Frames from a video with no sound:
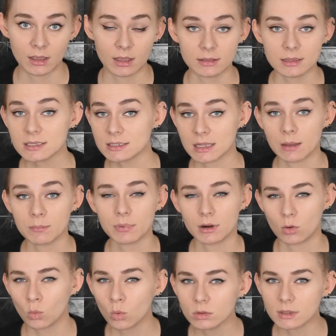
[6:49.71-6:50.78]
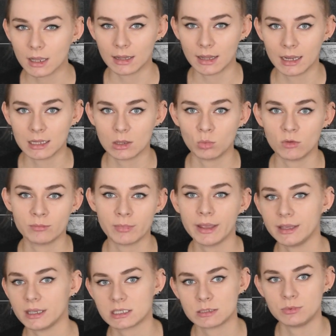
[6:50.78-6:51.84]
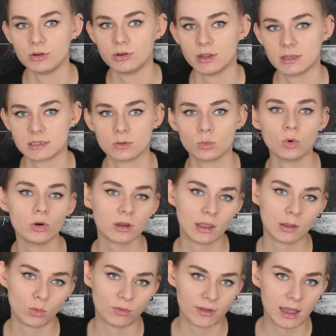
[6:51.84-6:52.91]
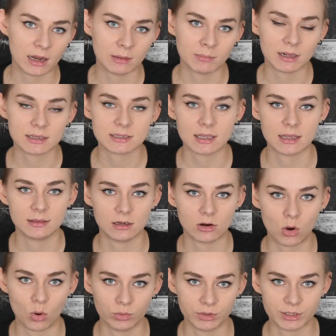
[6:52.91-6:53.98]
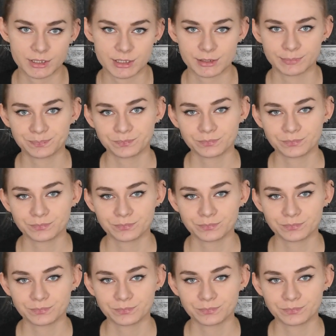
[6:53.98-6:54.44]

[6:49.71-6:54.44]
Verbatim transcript: This number would align with my experience working with animals and their owners.